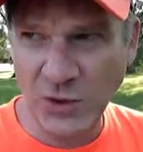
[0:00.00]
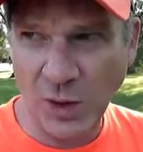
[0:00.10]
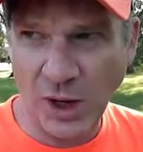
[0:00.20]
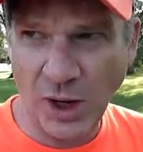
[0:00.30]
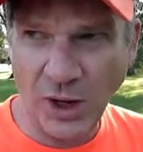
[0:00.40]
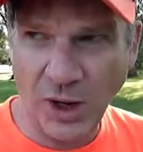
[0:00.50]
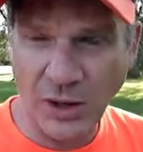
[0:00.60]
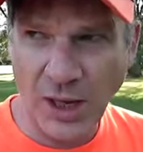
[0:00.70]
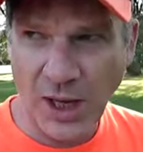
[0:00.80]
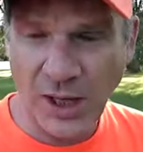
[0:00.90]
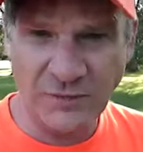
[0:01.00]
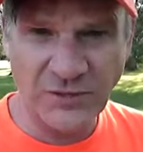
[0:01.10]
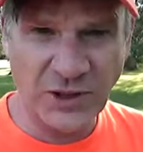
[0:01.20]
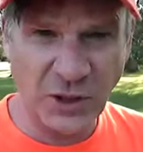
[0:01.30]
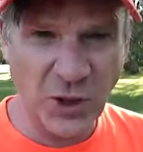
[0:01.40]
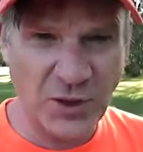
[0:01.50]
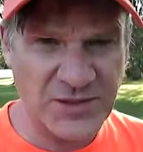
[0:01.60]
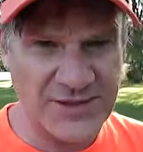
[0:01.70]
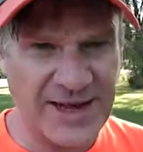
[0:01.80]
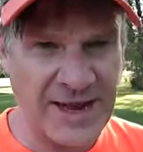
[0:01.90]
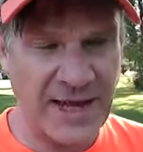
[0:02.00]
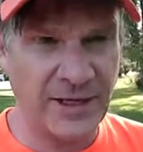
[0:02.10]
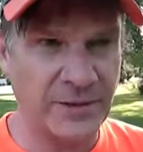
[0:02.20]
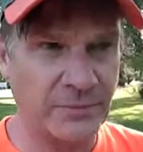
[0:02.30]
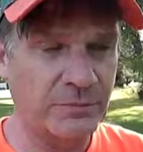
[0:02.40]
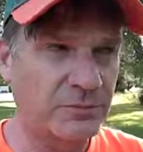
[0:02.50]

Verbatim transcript: you all of Dolores Cannon.